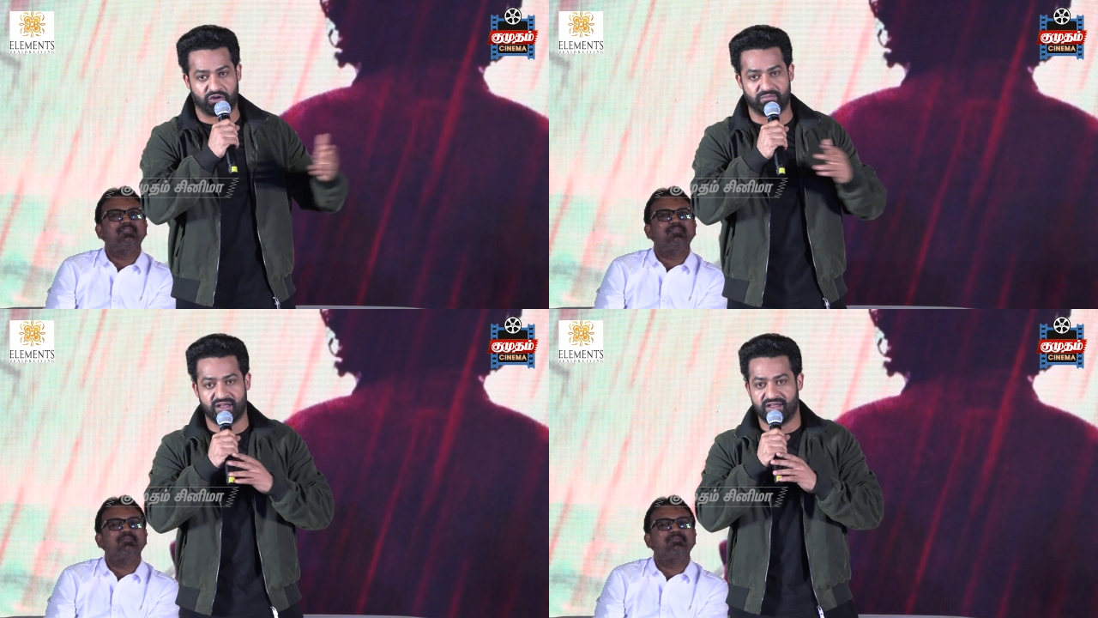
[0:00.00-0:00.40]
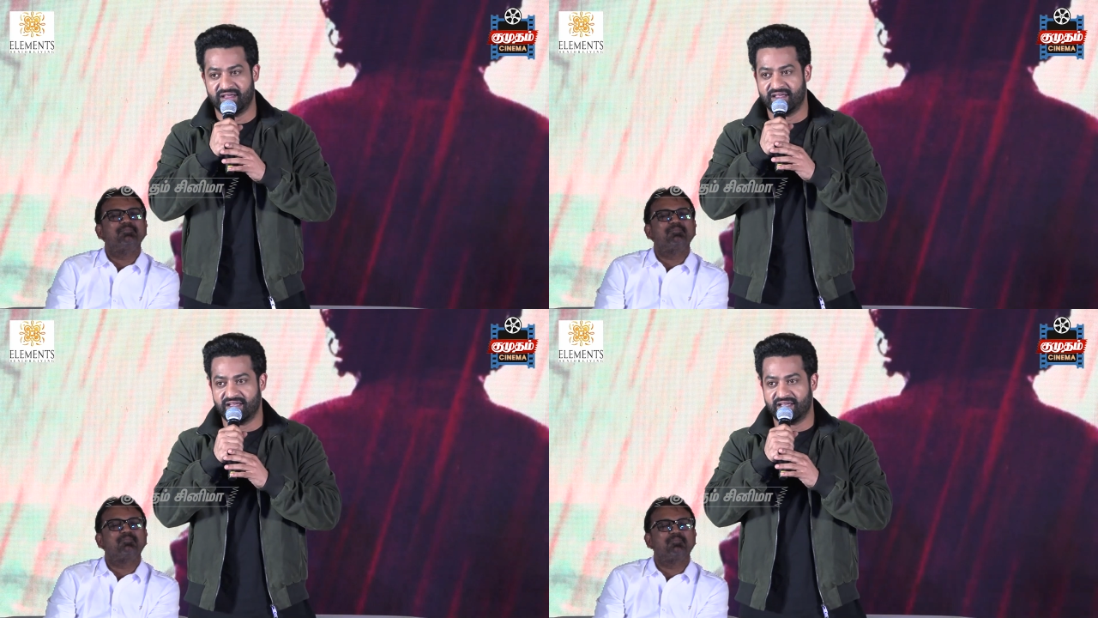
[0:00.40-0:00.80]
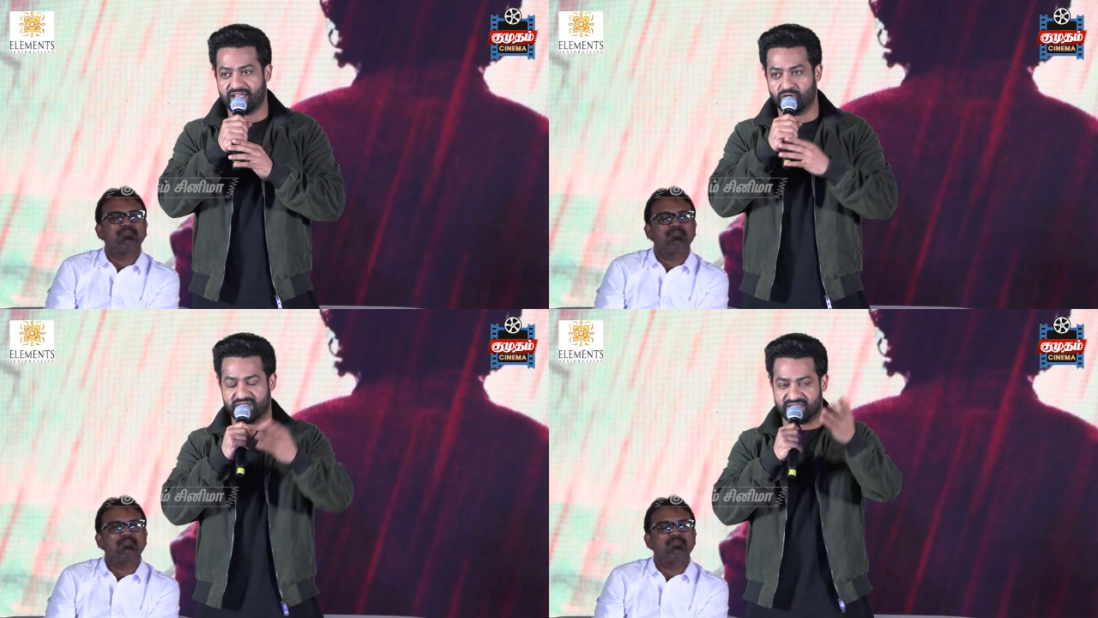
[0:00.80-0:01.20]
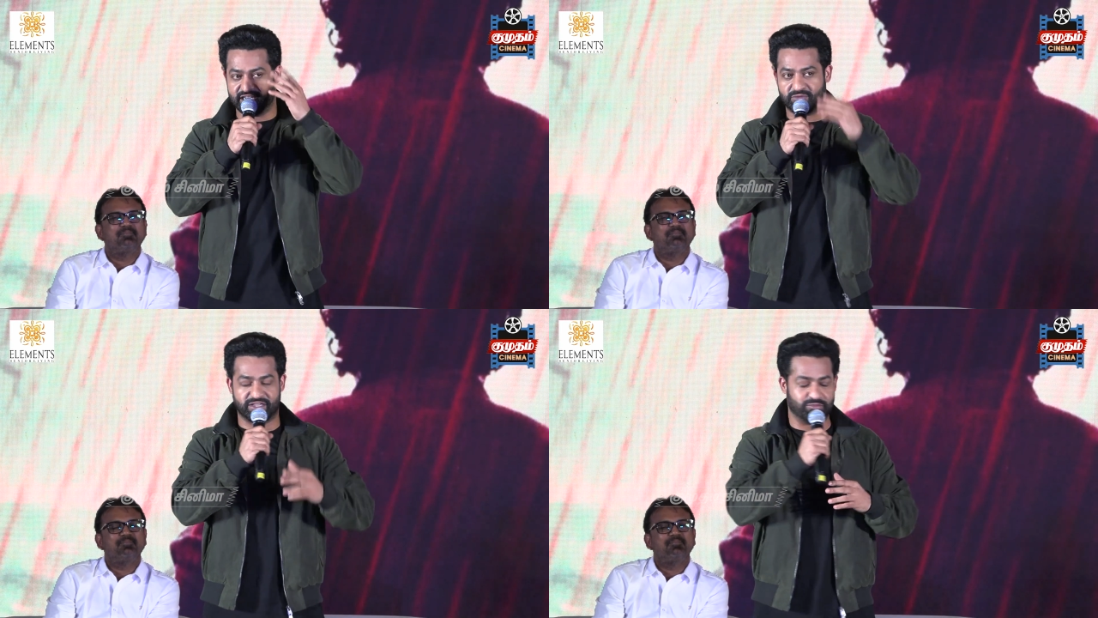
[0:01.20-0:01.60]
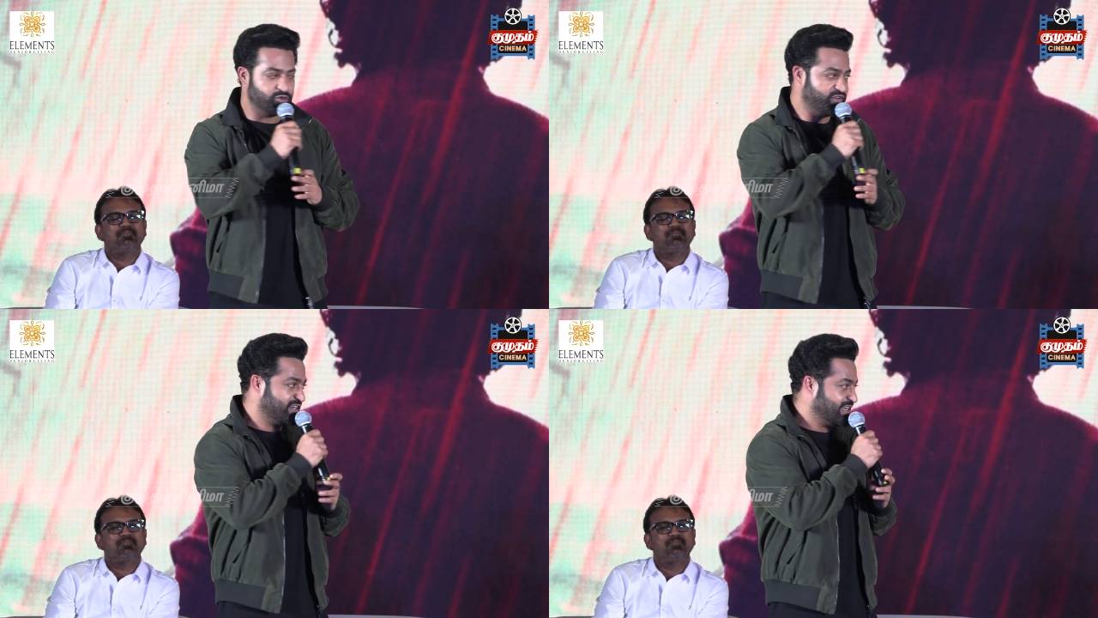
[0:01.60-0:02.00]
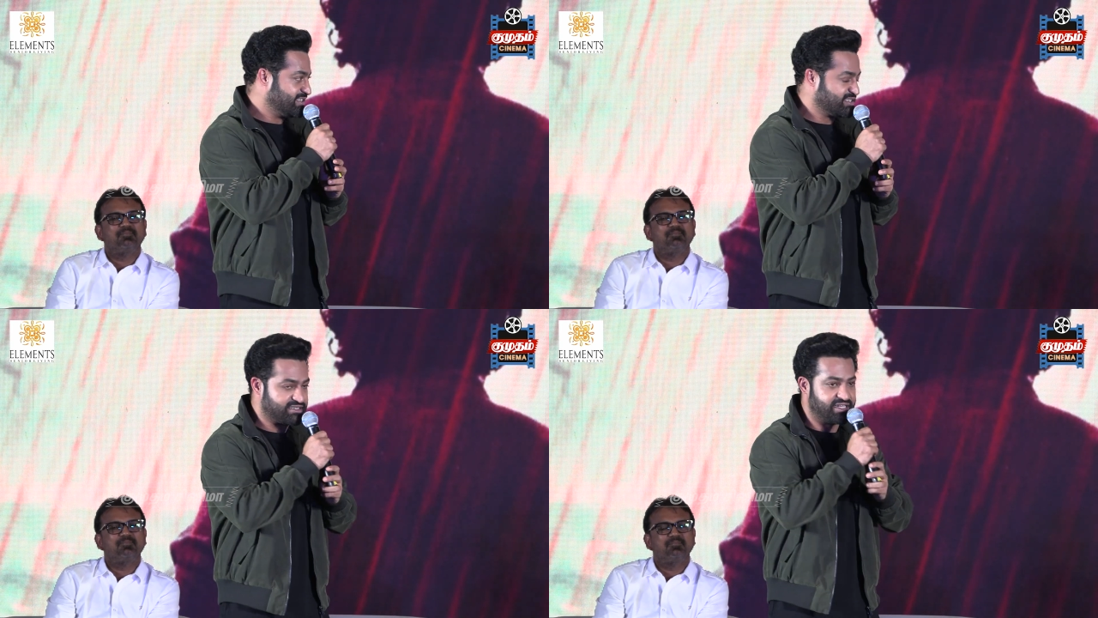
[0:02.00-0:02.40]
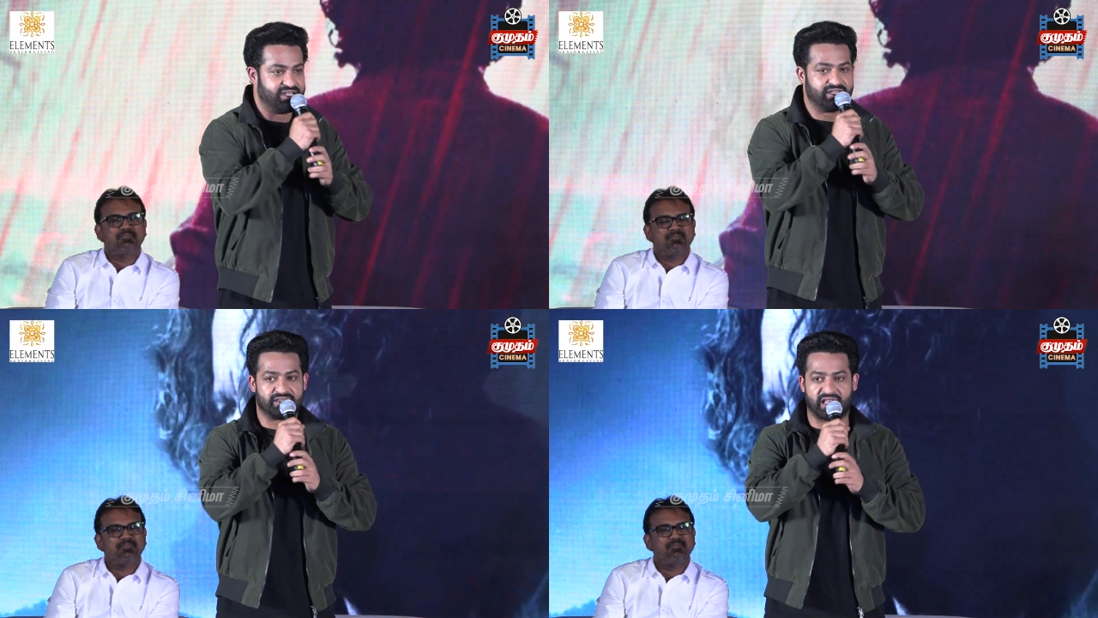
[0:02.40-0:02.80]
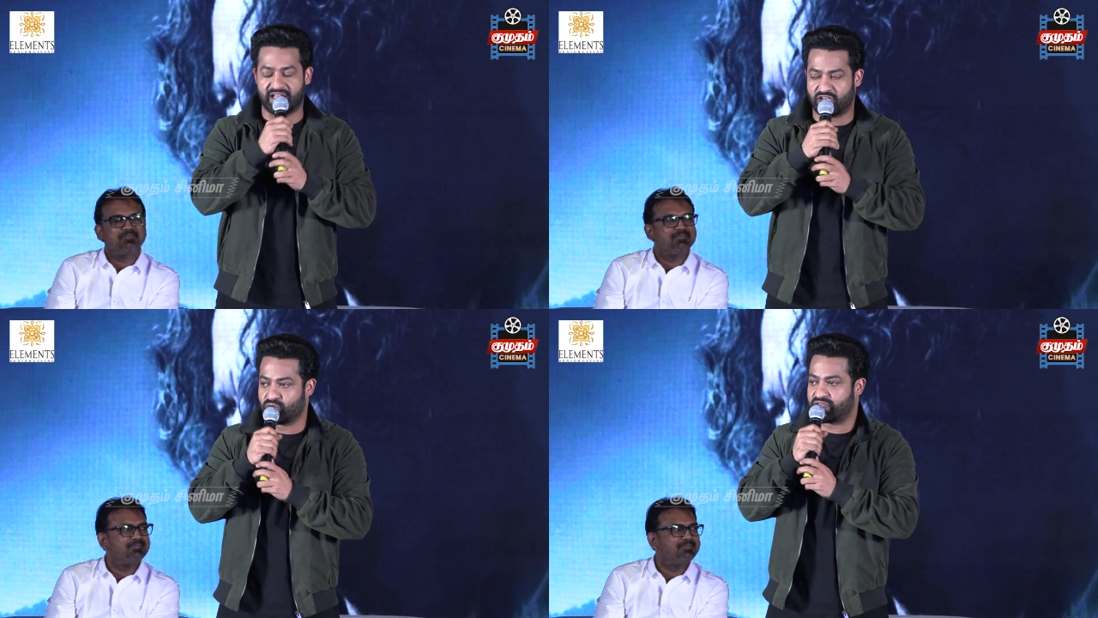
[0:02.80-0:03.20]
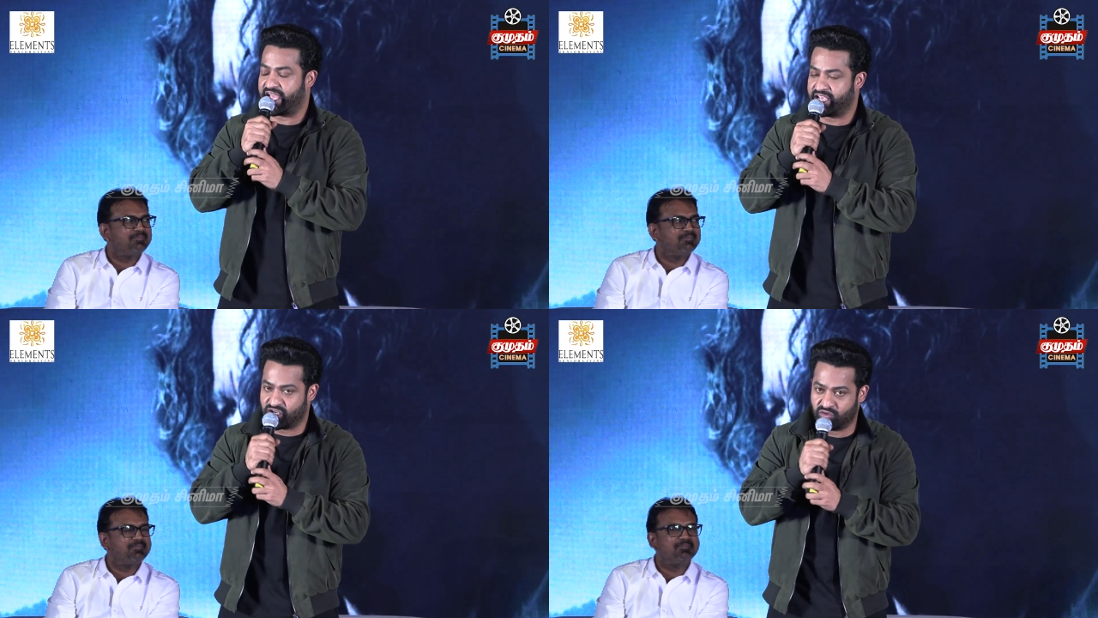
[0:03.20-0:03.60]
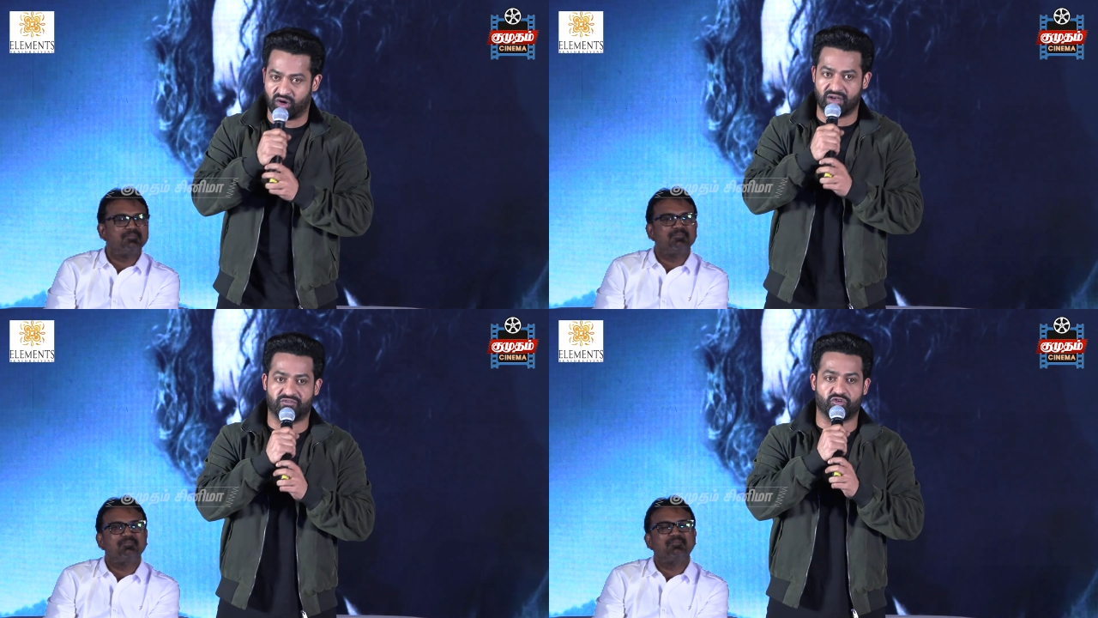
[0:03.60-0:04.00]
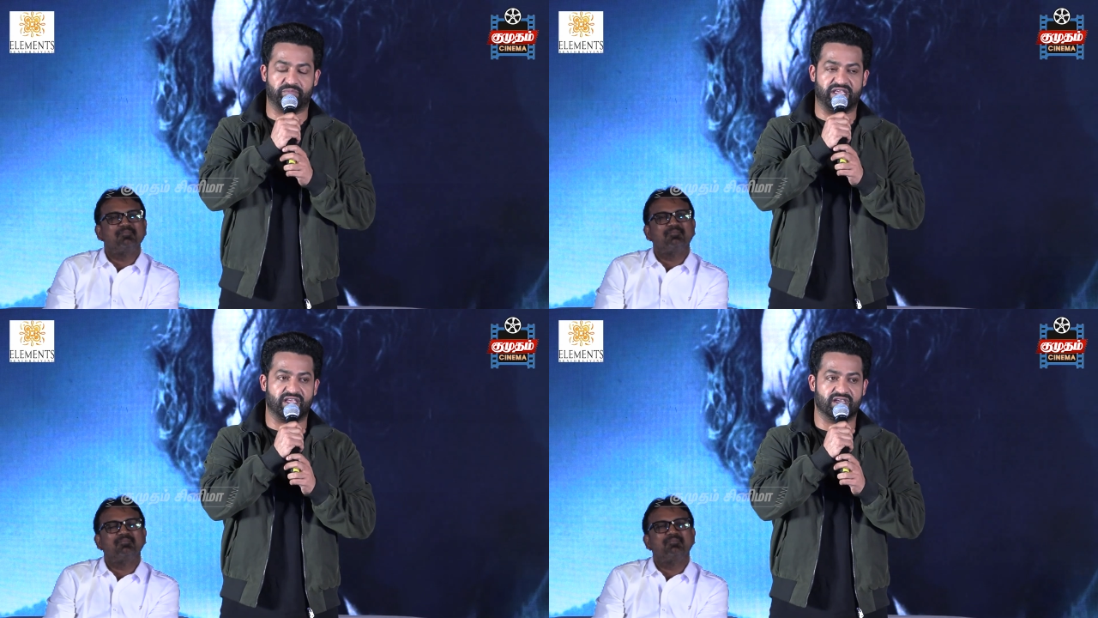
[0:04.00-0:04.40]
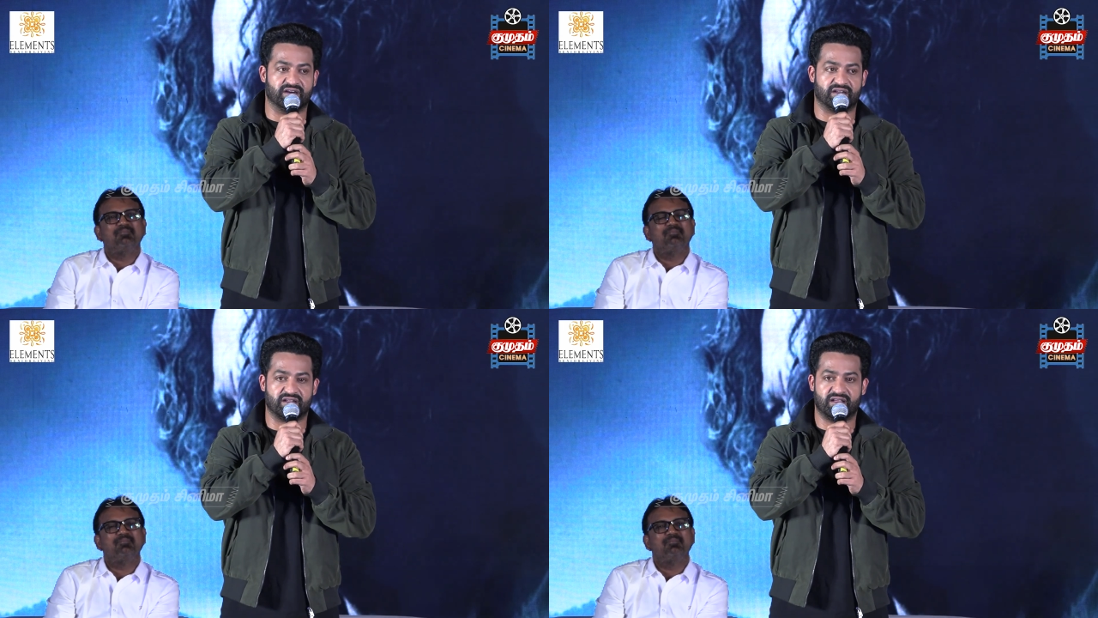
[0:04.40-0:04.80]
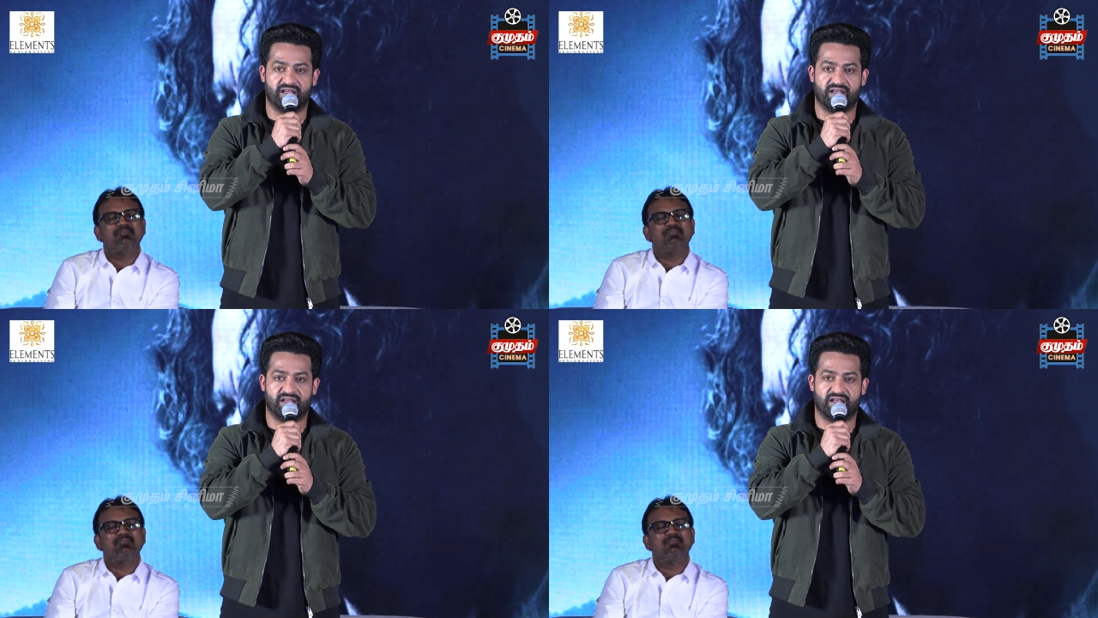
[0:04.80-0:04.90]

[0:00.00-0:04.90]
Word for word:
Speaker 1: job. You will see it when the movie releases. Thank you all for being here